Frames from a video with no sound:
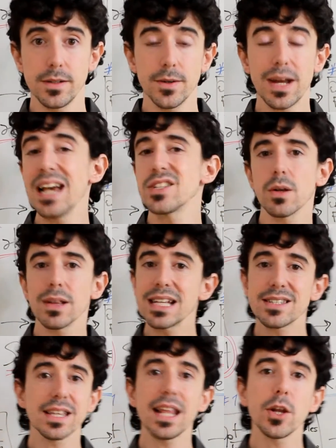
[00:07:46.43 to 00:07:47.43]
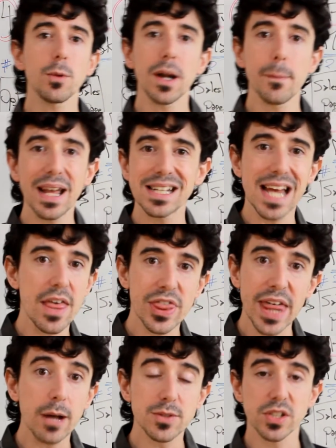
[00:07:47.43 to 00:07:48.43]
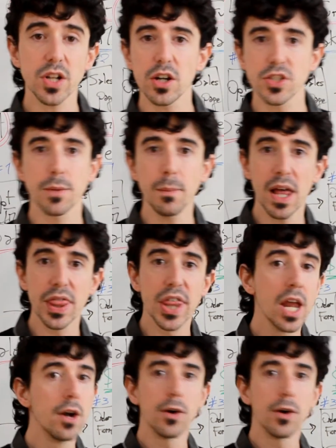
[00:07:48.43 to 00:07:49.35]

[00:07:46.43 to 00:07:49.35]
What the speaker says: Okay, so let's say that you want to make $10,000 a month